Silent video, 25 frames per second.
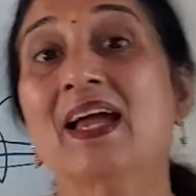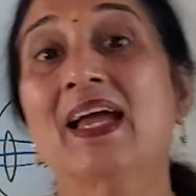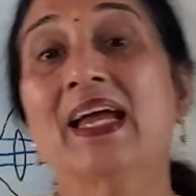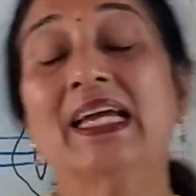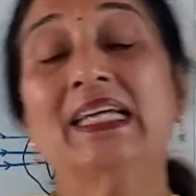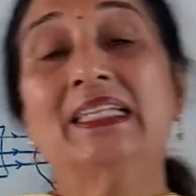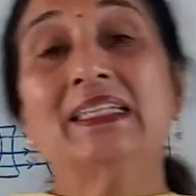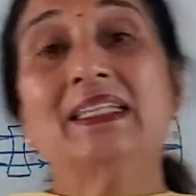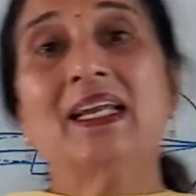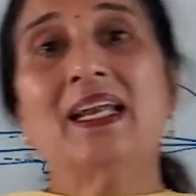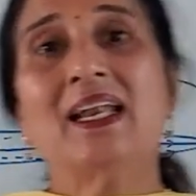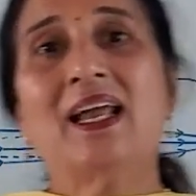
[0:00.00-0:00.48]

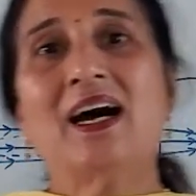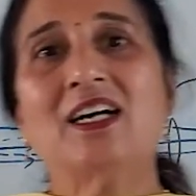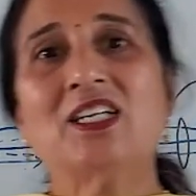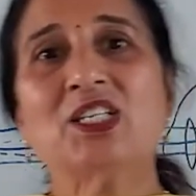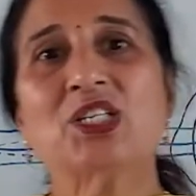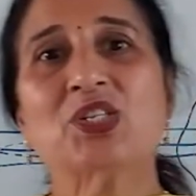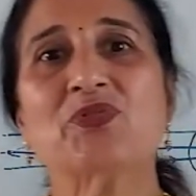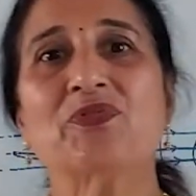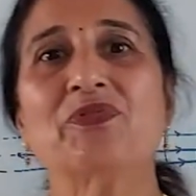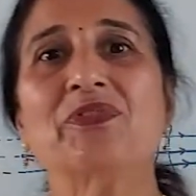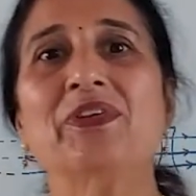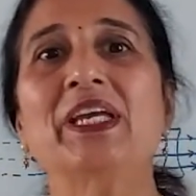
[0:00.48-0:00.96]
In the
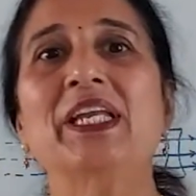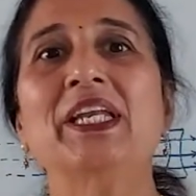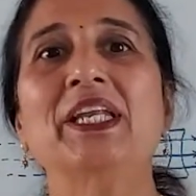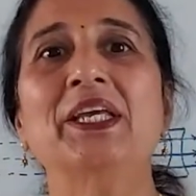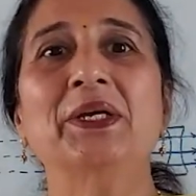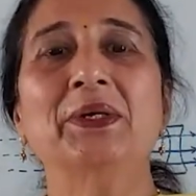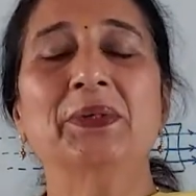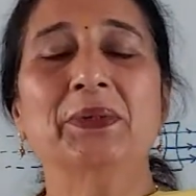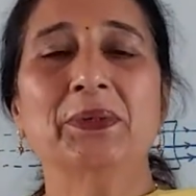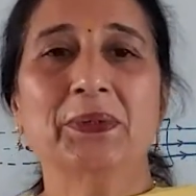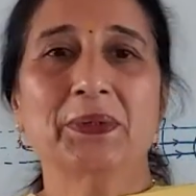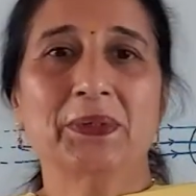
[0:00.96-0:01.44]
last
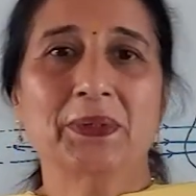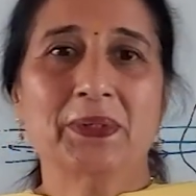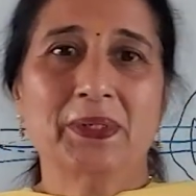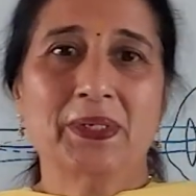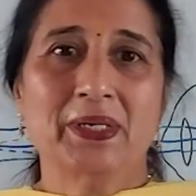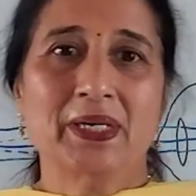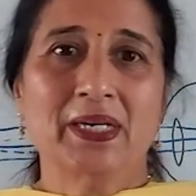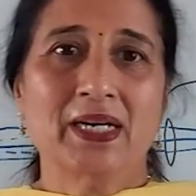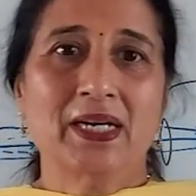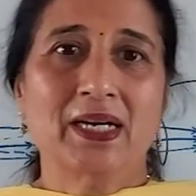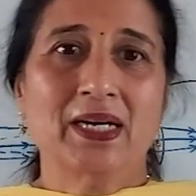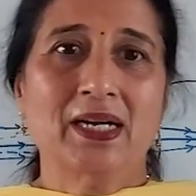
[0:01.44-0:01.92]
video,
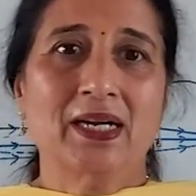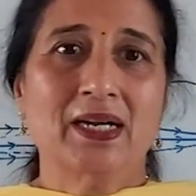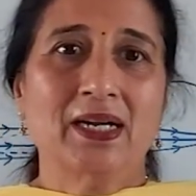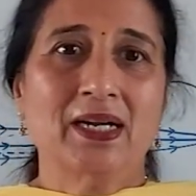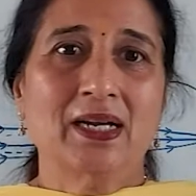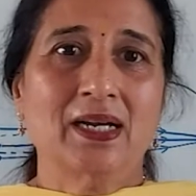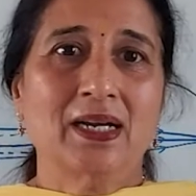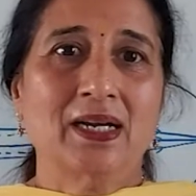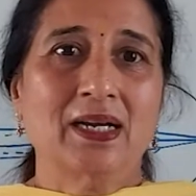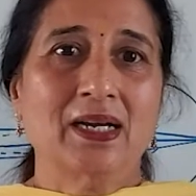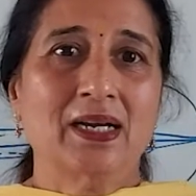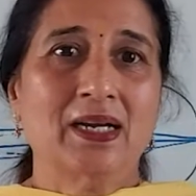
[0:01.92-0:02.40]

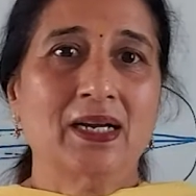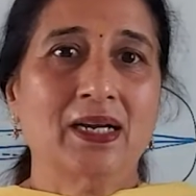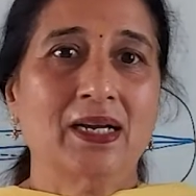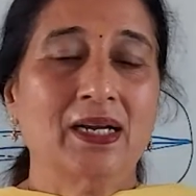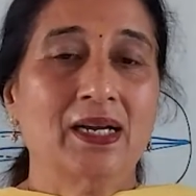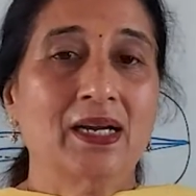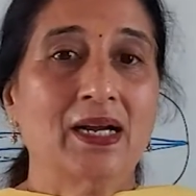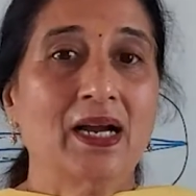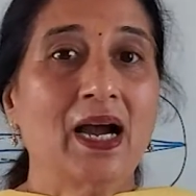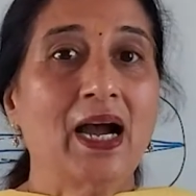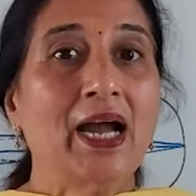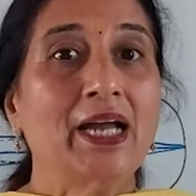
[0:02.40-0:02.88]

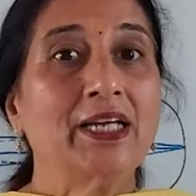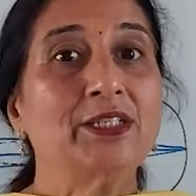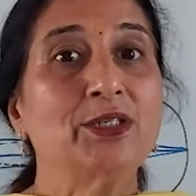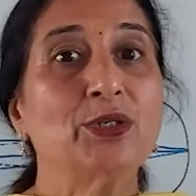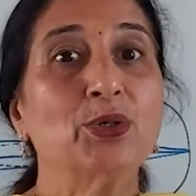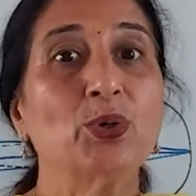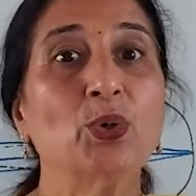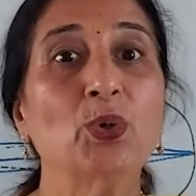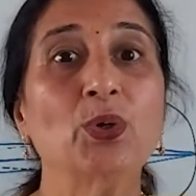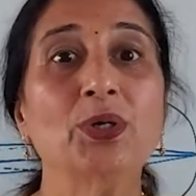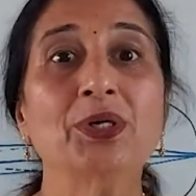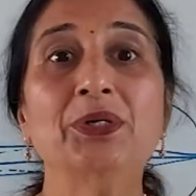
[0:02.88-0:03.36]
I
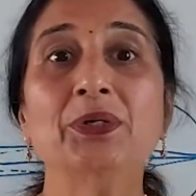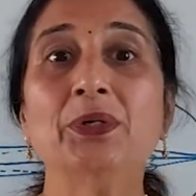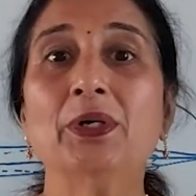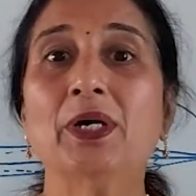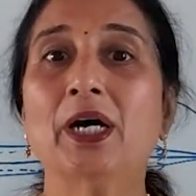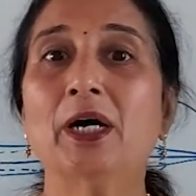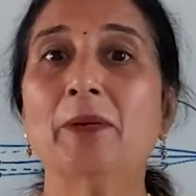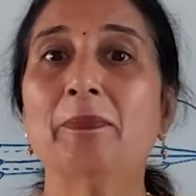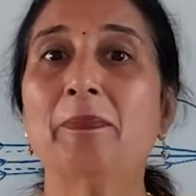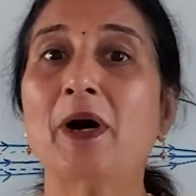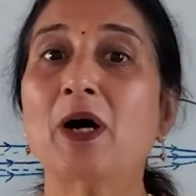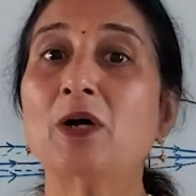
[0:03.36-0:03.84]
told you
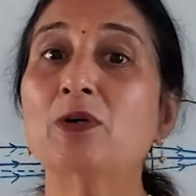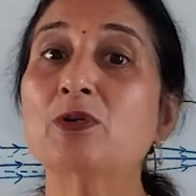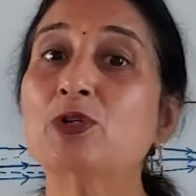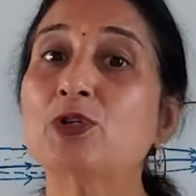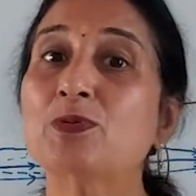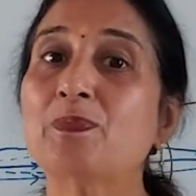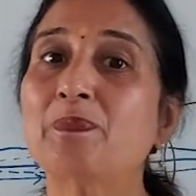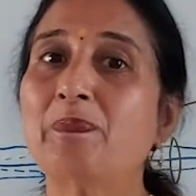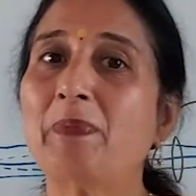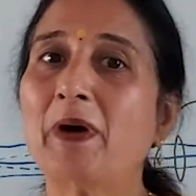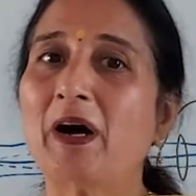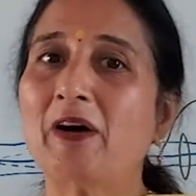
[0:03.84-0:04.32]
about
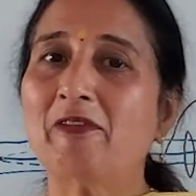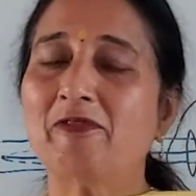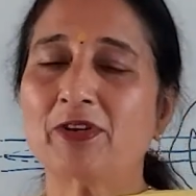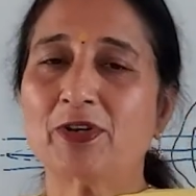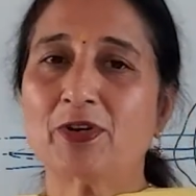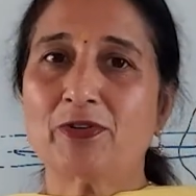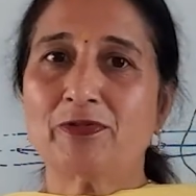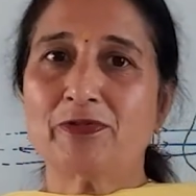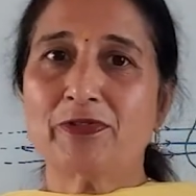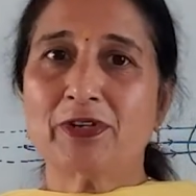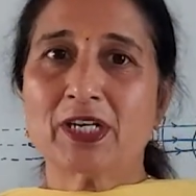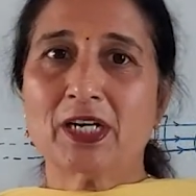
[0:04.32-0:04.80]
power
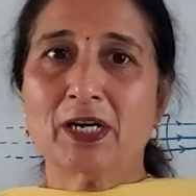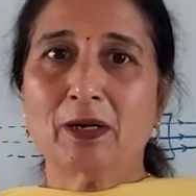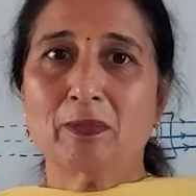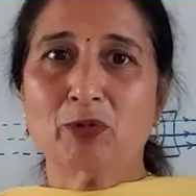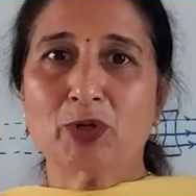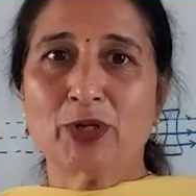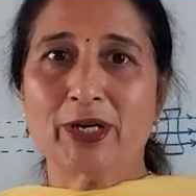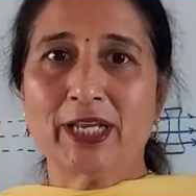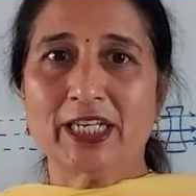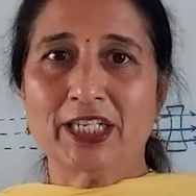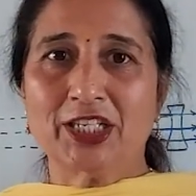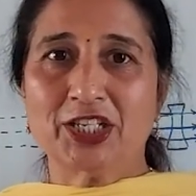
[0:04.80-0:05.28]
of
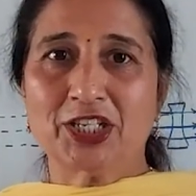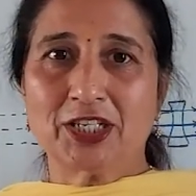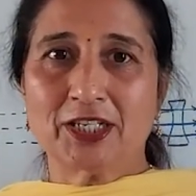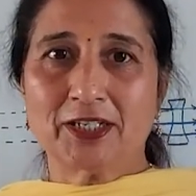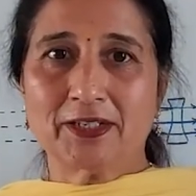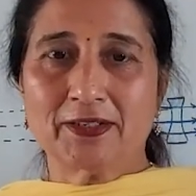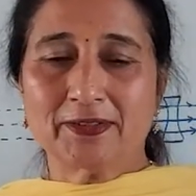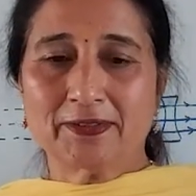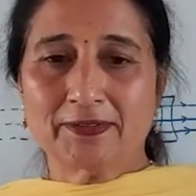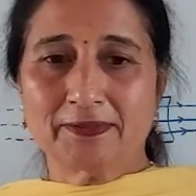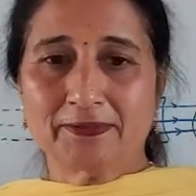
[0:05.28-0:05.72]
accommodation.